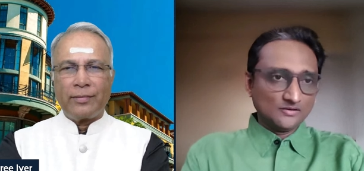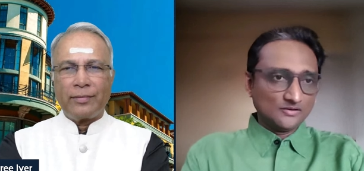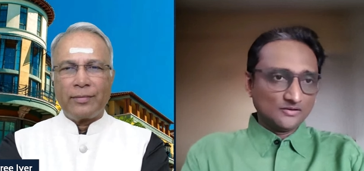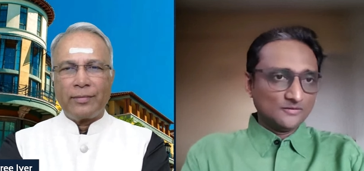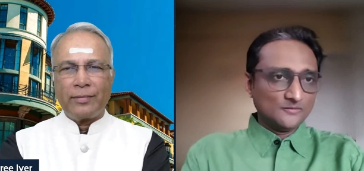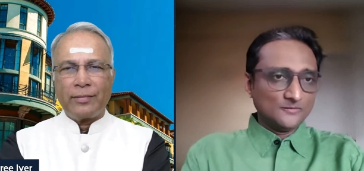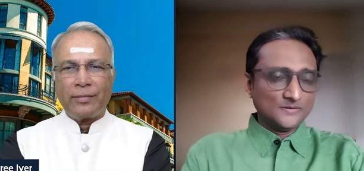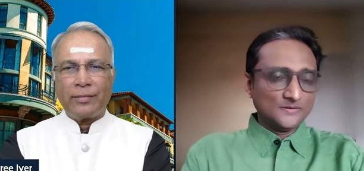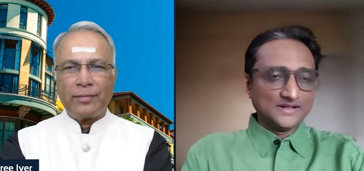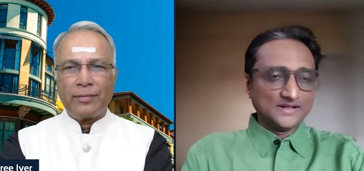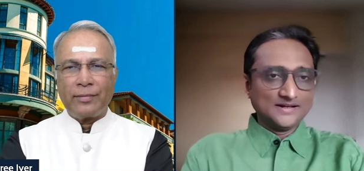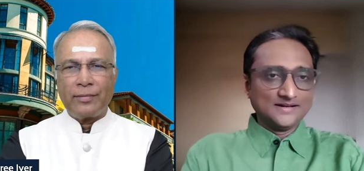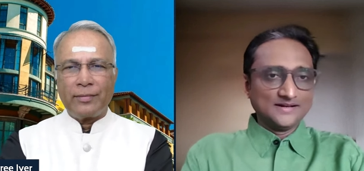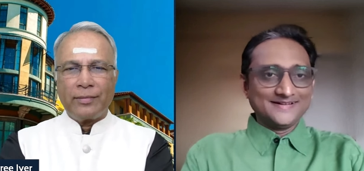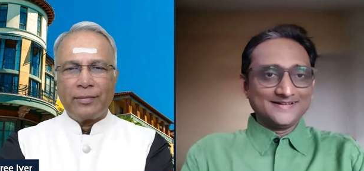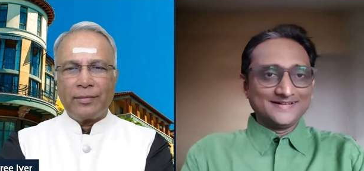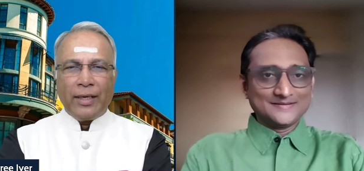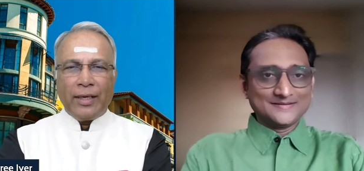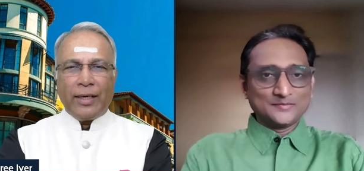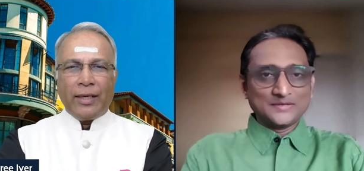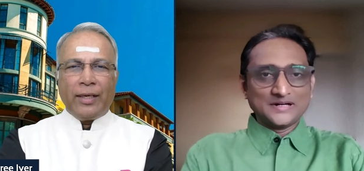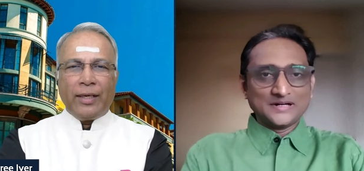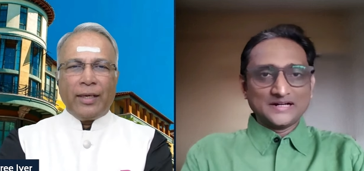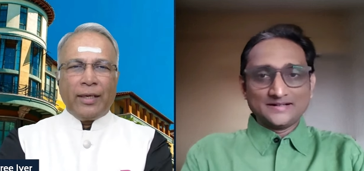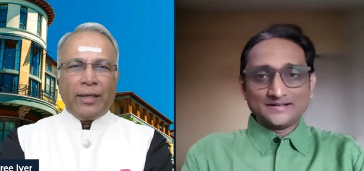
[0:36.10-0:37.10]
Speaker 1: all well.
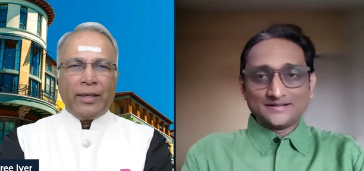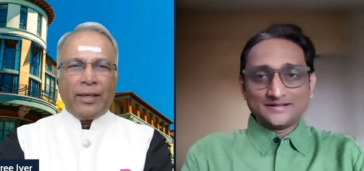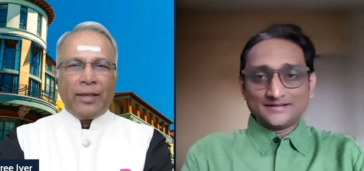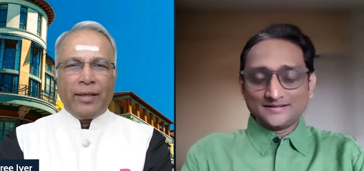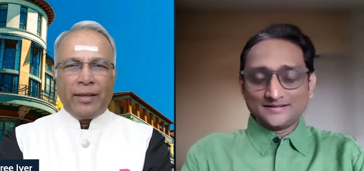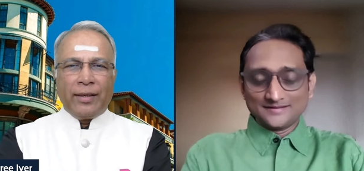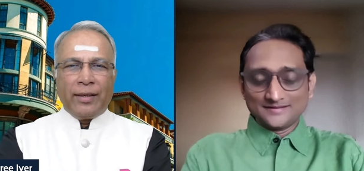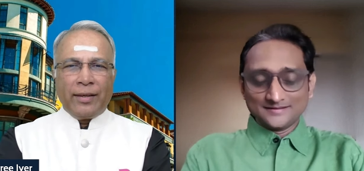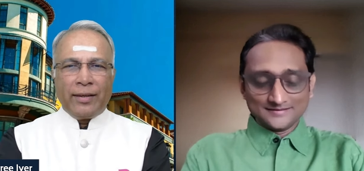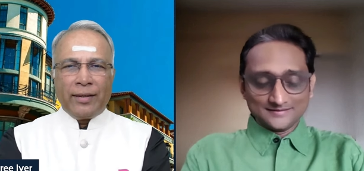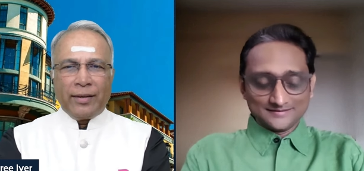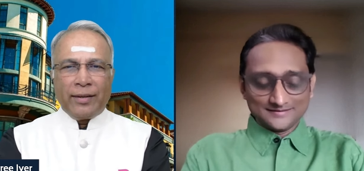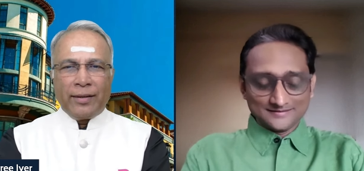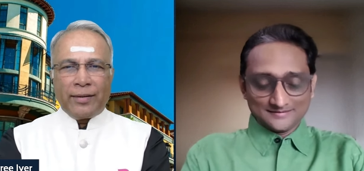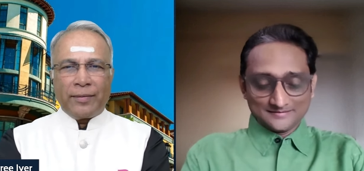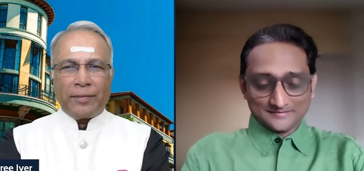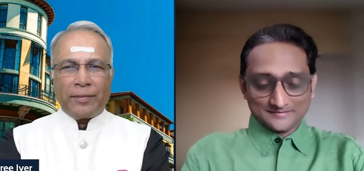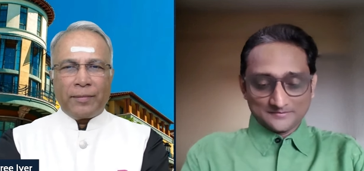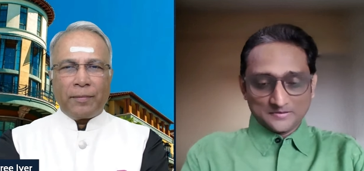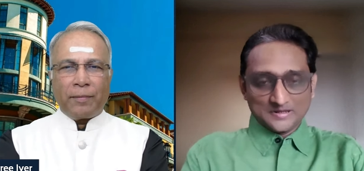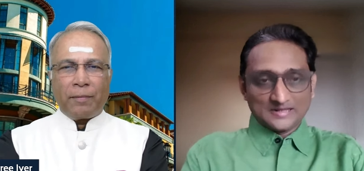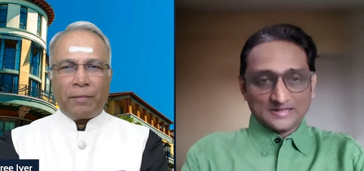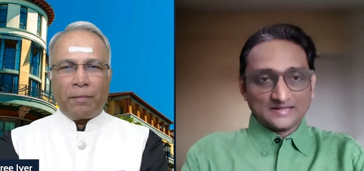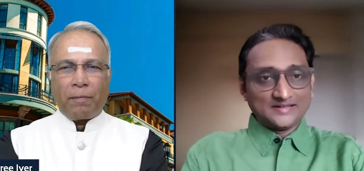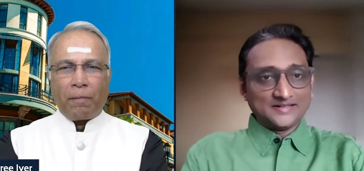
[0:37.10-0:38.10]
But uh,
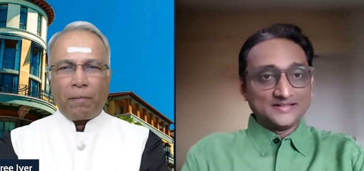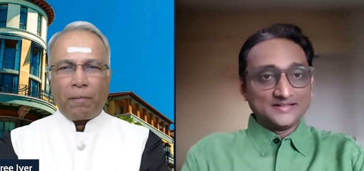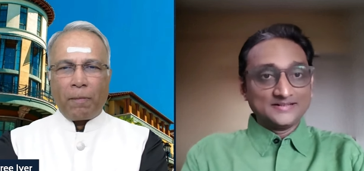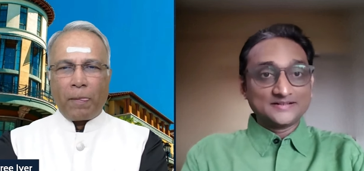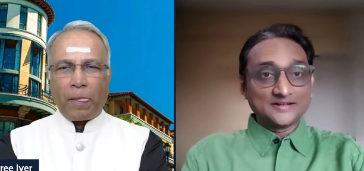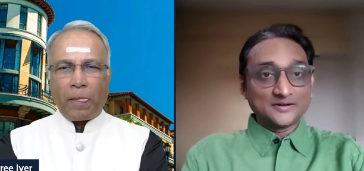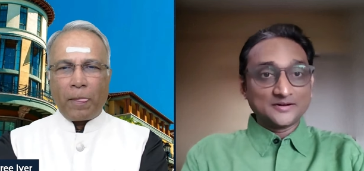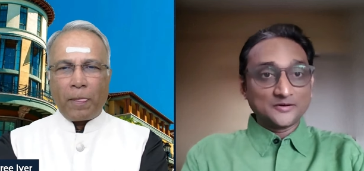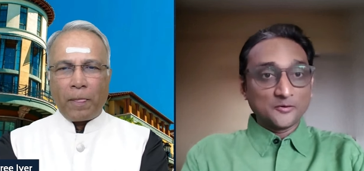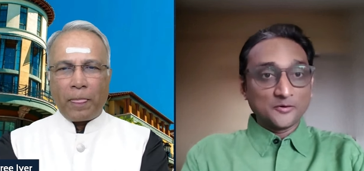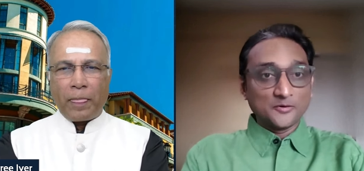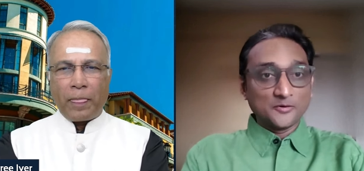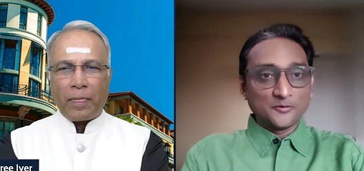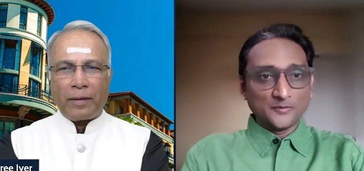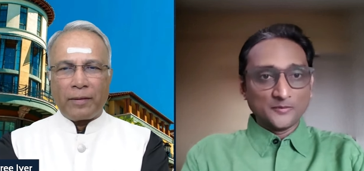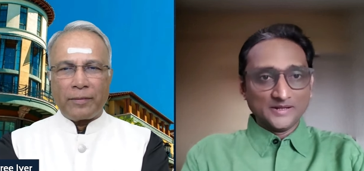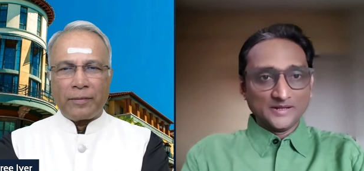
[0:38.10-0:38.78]
things are not